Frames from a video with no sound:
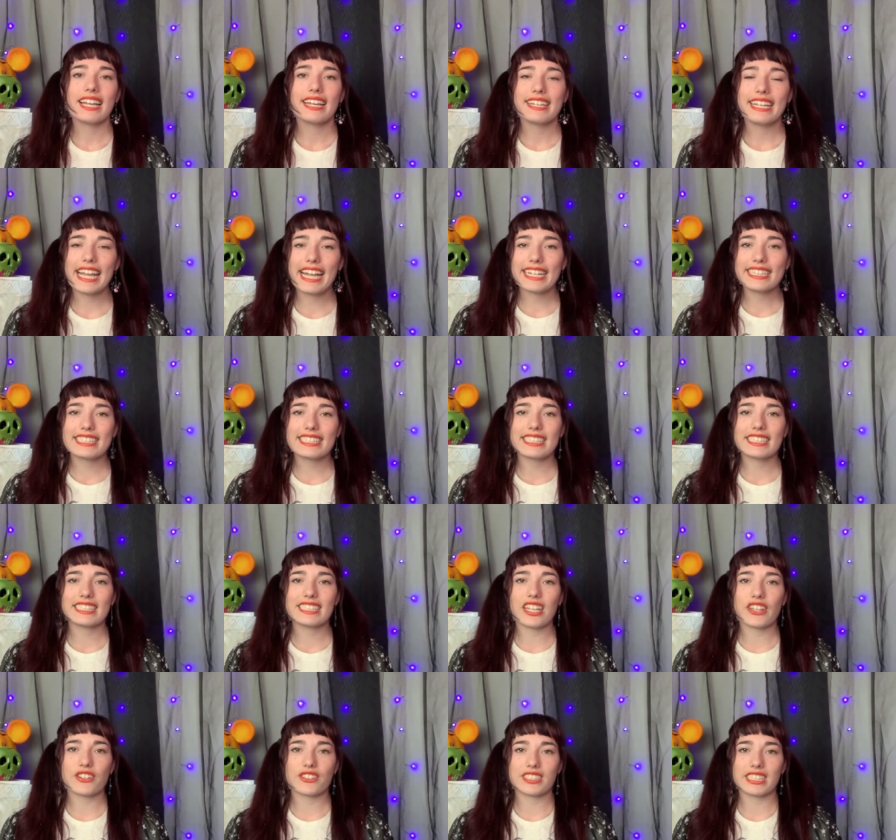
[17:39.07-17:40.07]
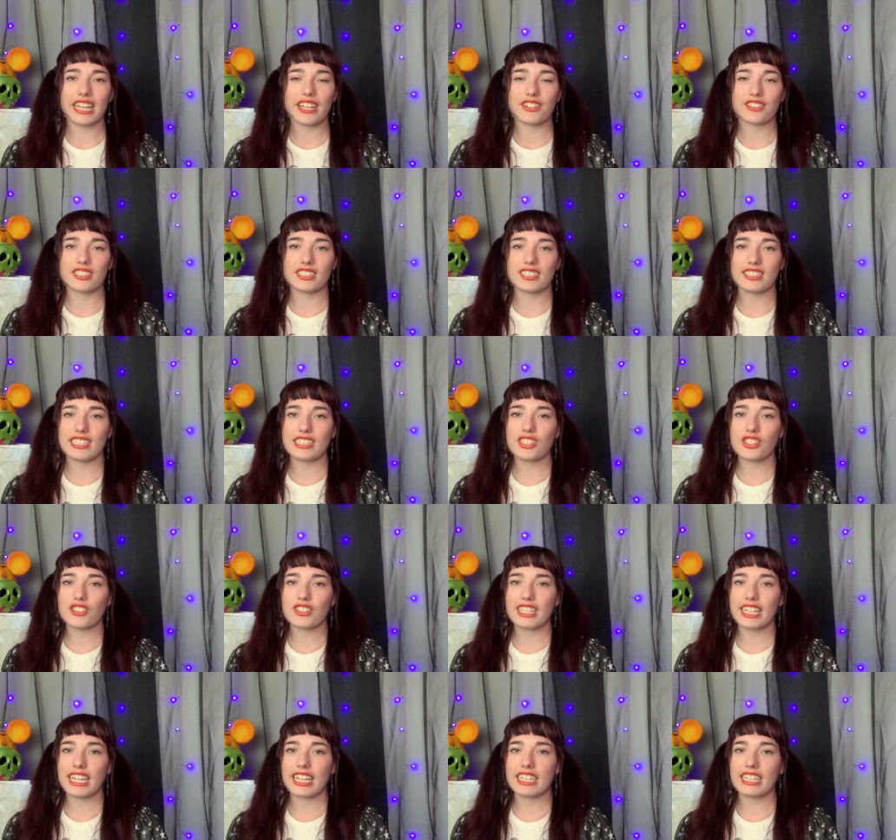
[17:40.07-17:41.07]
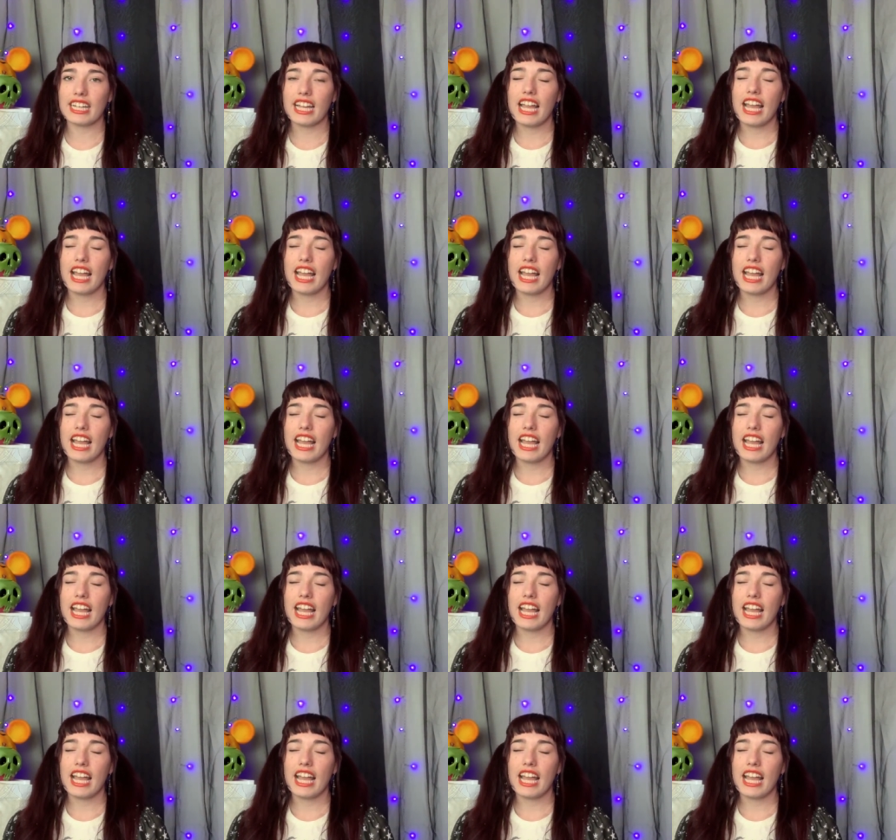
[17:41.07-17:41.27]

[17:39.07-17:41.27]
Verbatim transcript: Next is another Sanderson sister thing,